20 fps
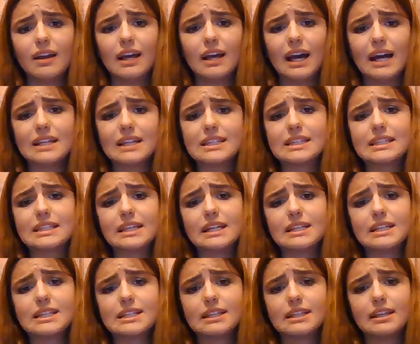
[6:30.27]
had
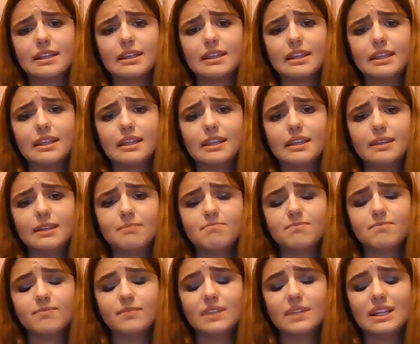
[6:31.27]
set the
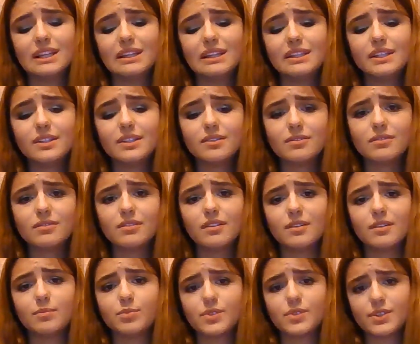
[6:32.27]
legal
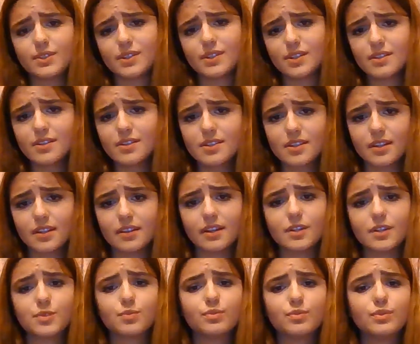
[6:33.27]
precedent
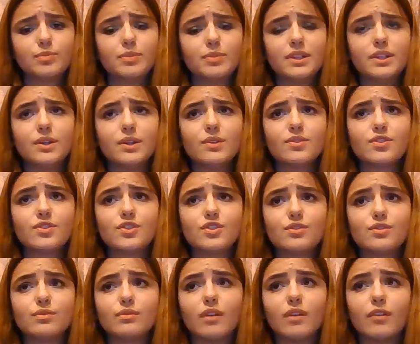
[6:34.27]
that would be used
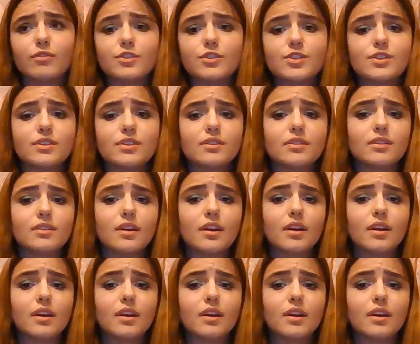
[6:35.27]
to overturn